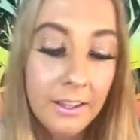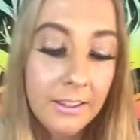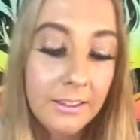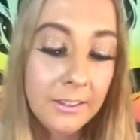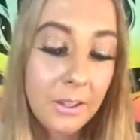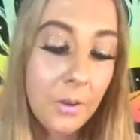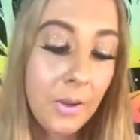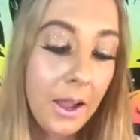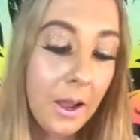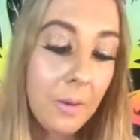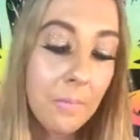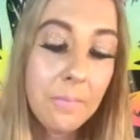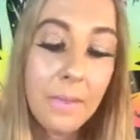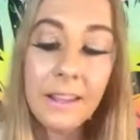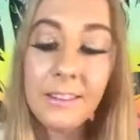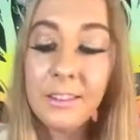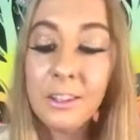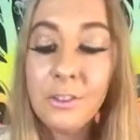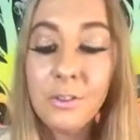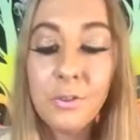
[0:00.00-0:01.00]
So, our
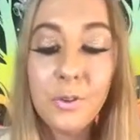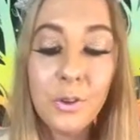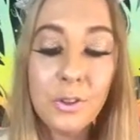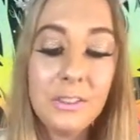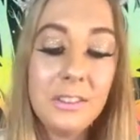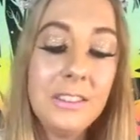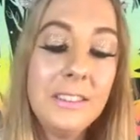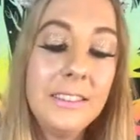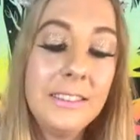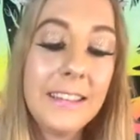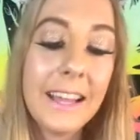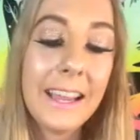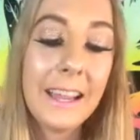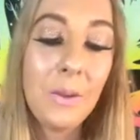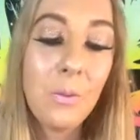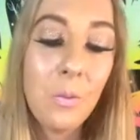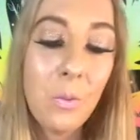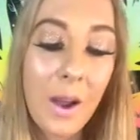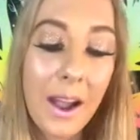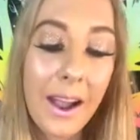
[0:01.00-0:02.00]
message for today
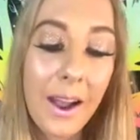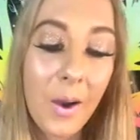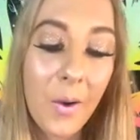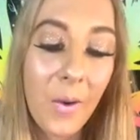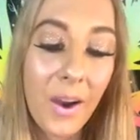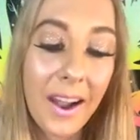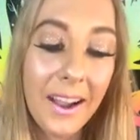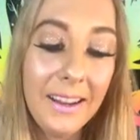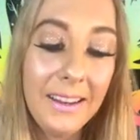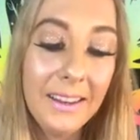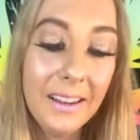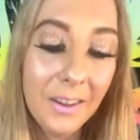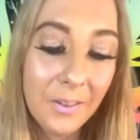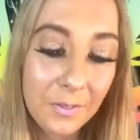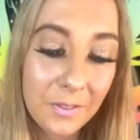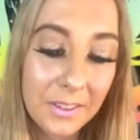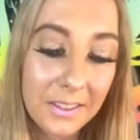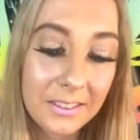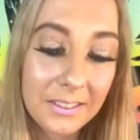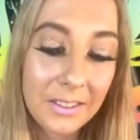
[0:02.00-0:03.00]
wow, I love
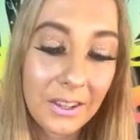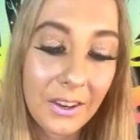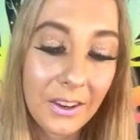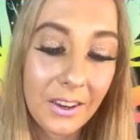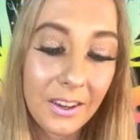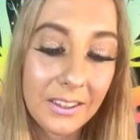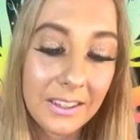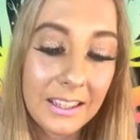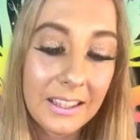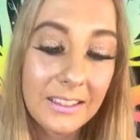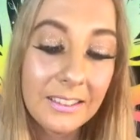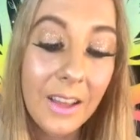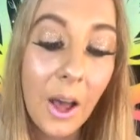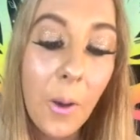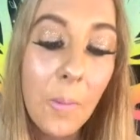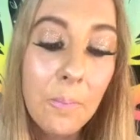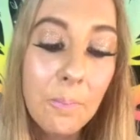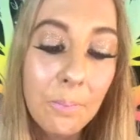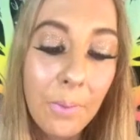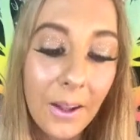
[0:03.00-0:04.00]
this card is
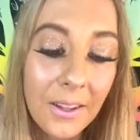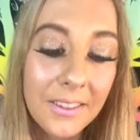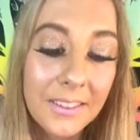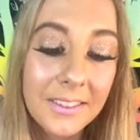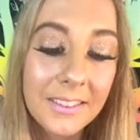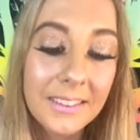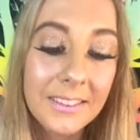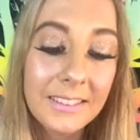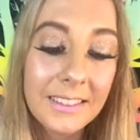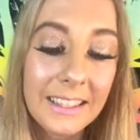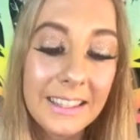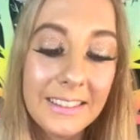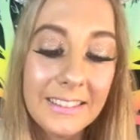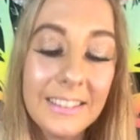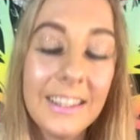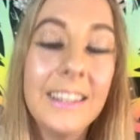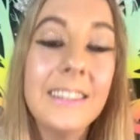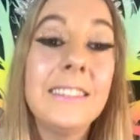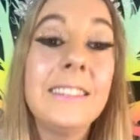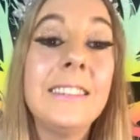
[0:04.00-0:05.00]
abundance is
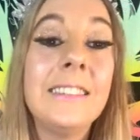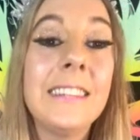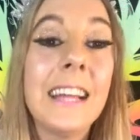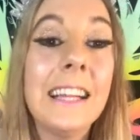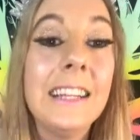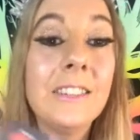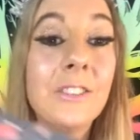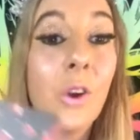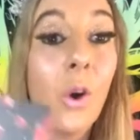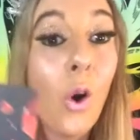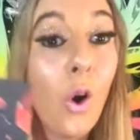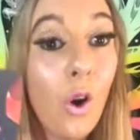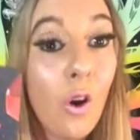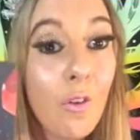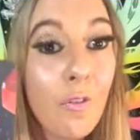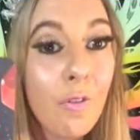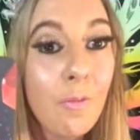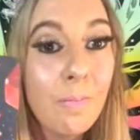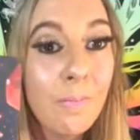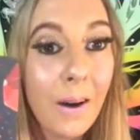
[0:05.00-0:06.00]
a state
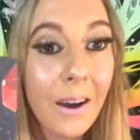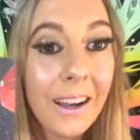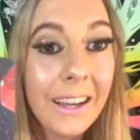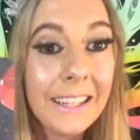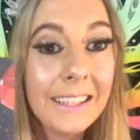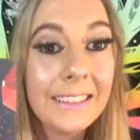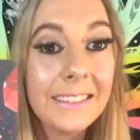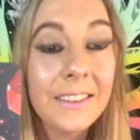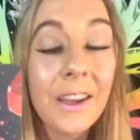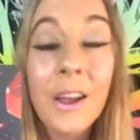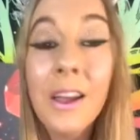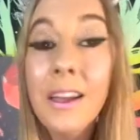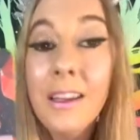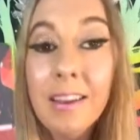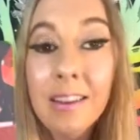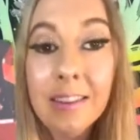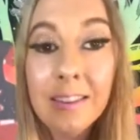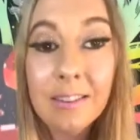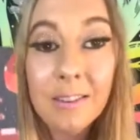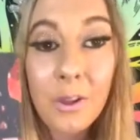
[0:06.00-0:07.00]
of mind.
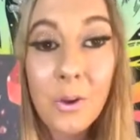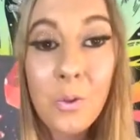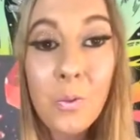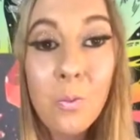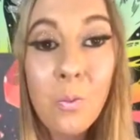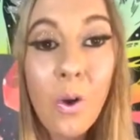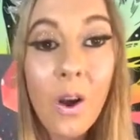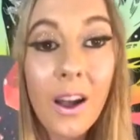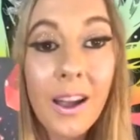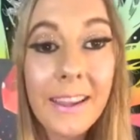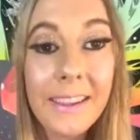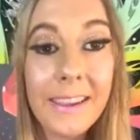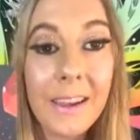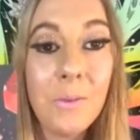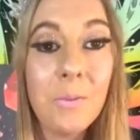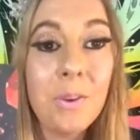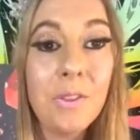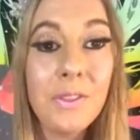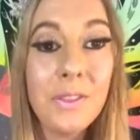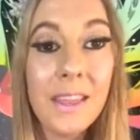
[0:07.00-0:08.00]
So, what I
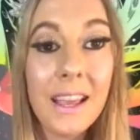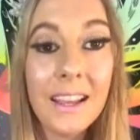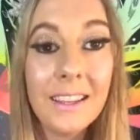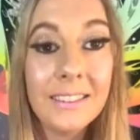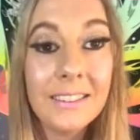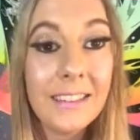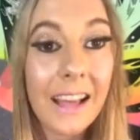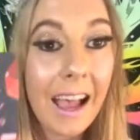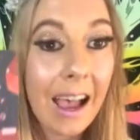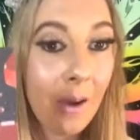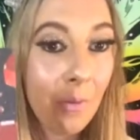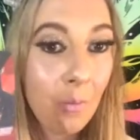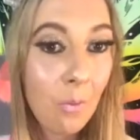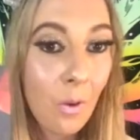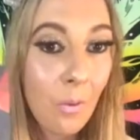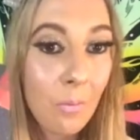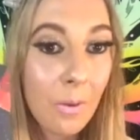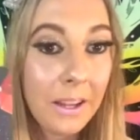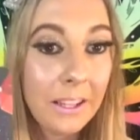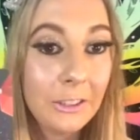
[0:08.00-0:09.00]
get with this and
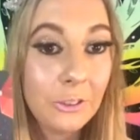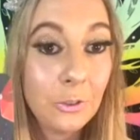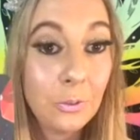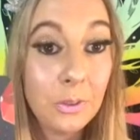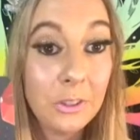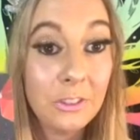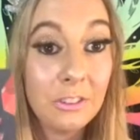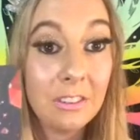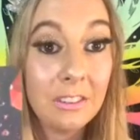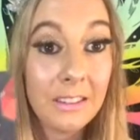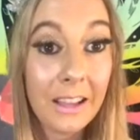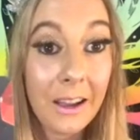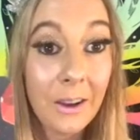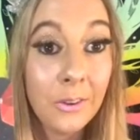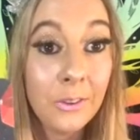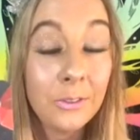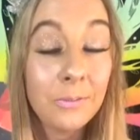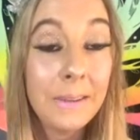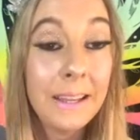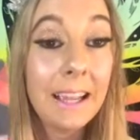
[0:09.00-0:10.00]
what my intuition
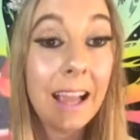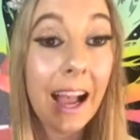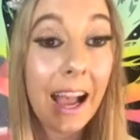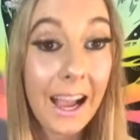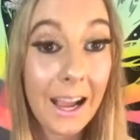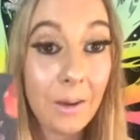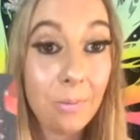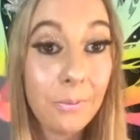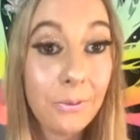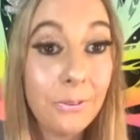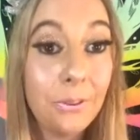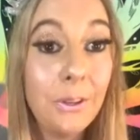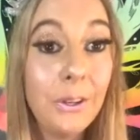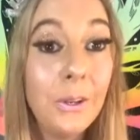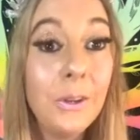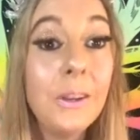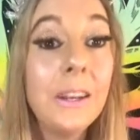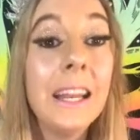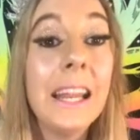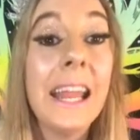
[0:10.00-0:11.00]
tells me,
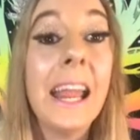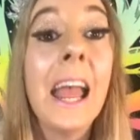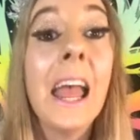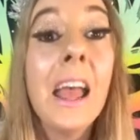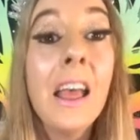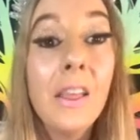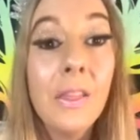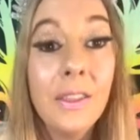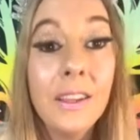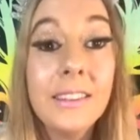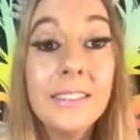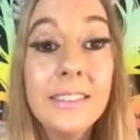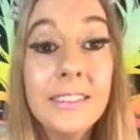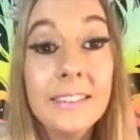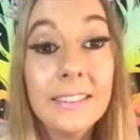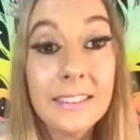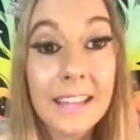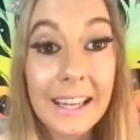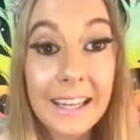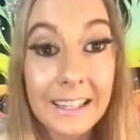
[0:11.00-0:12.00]
absolutely, this
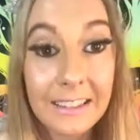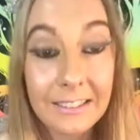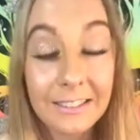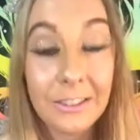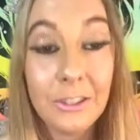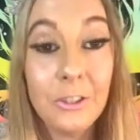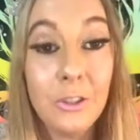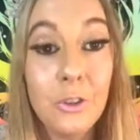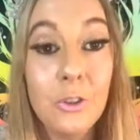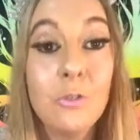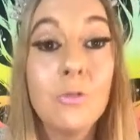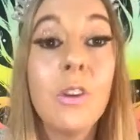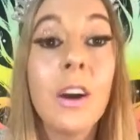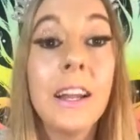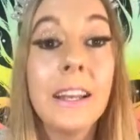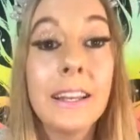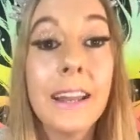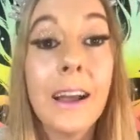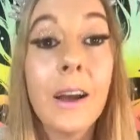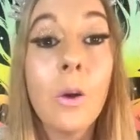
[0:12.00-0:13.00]
is saying to you
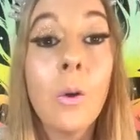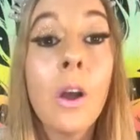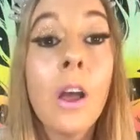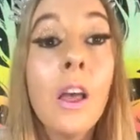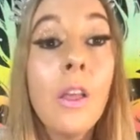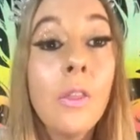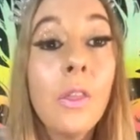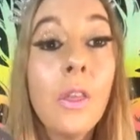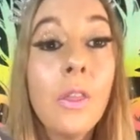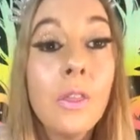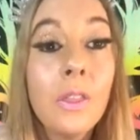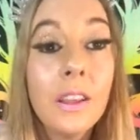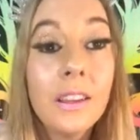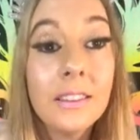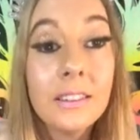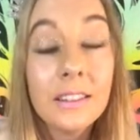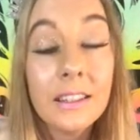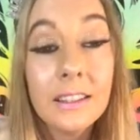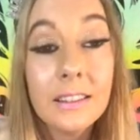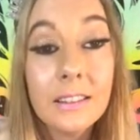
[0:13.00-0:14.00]
right now that
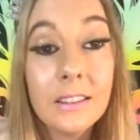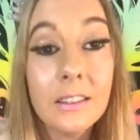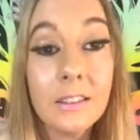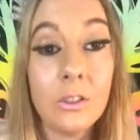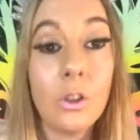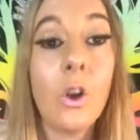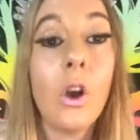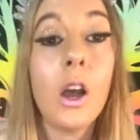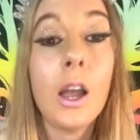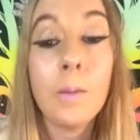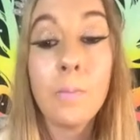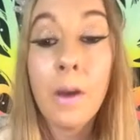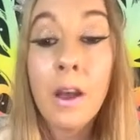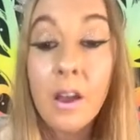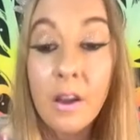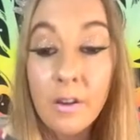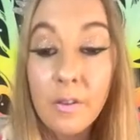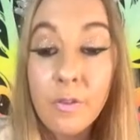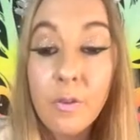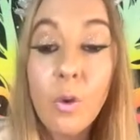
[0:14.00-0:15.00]
this is a time
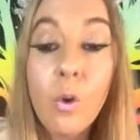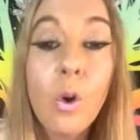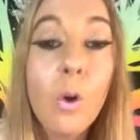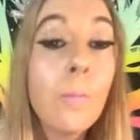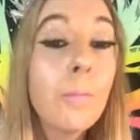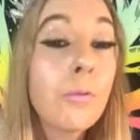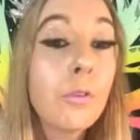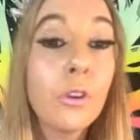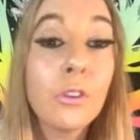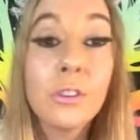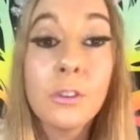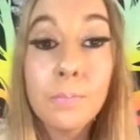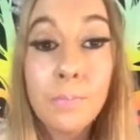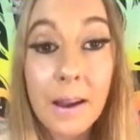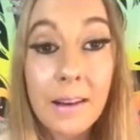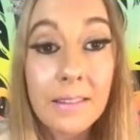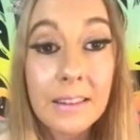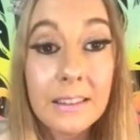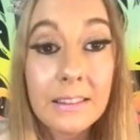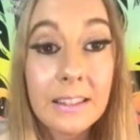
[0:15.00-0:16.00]
for
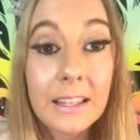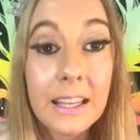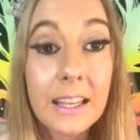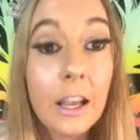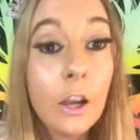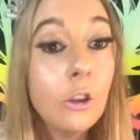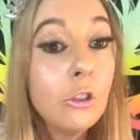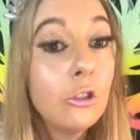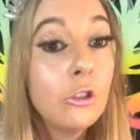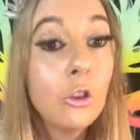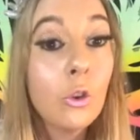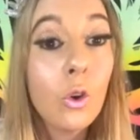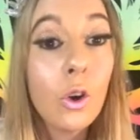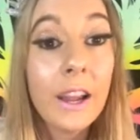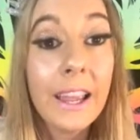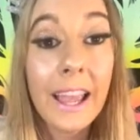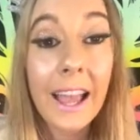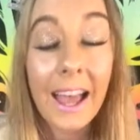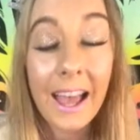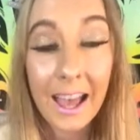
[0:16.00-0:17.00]
prosperity,
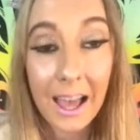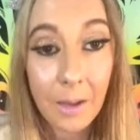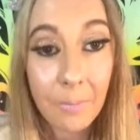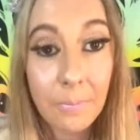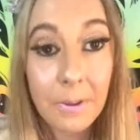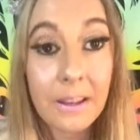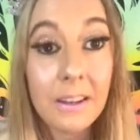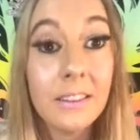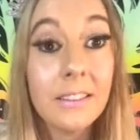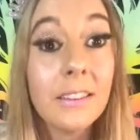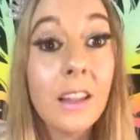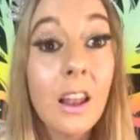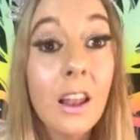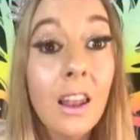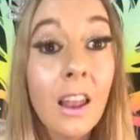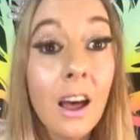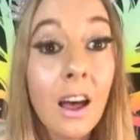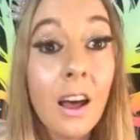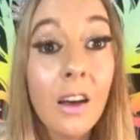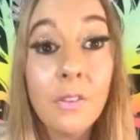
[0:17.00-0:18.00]
joy, happiness,
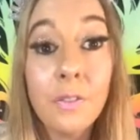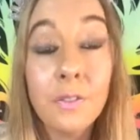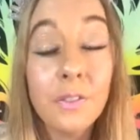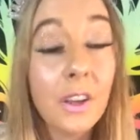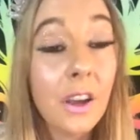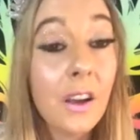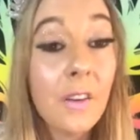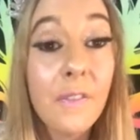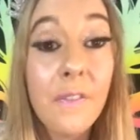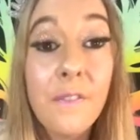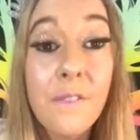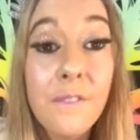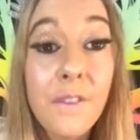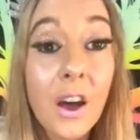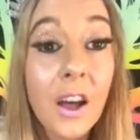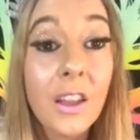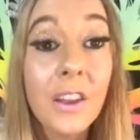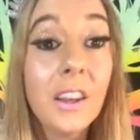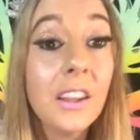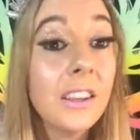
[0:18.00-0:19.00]
laughter,
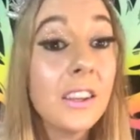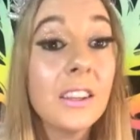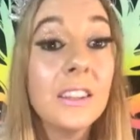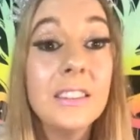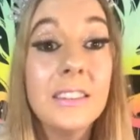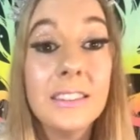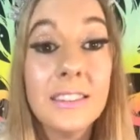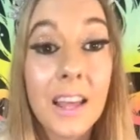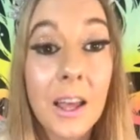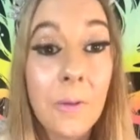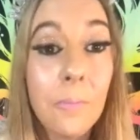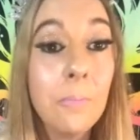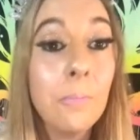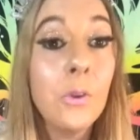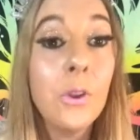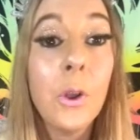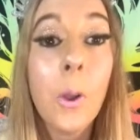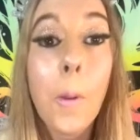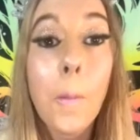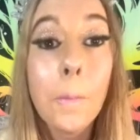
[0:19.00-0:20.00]
fun,
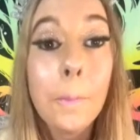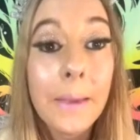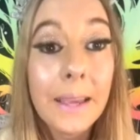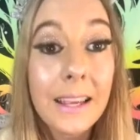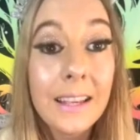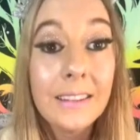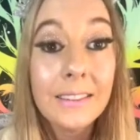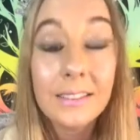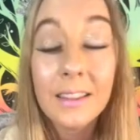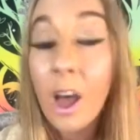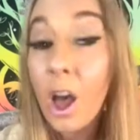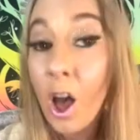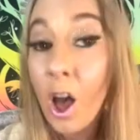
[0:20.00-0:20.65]
contentment, peace,